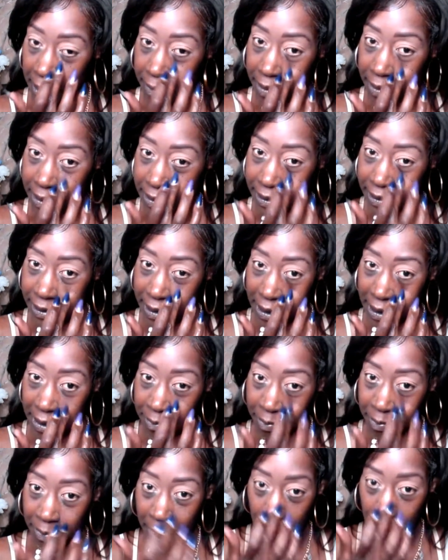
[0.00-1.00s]
baby
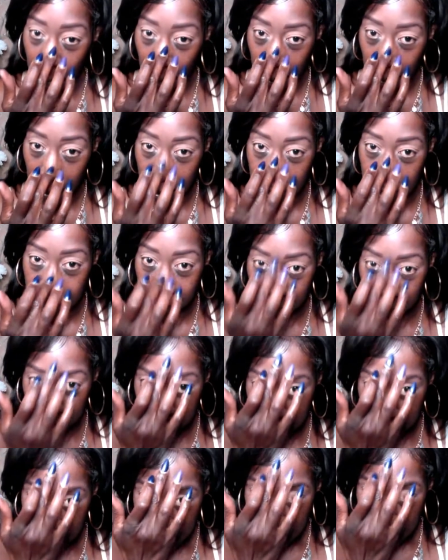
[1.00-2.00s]
skin
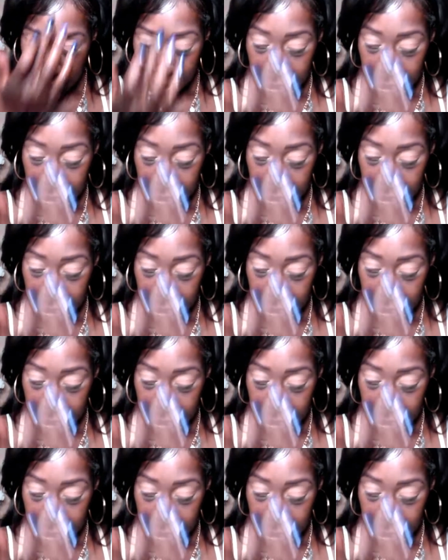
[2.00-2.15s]
primer.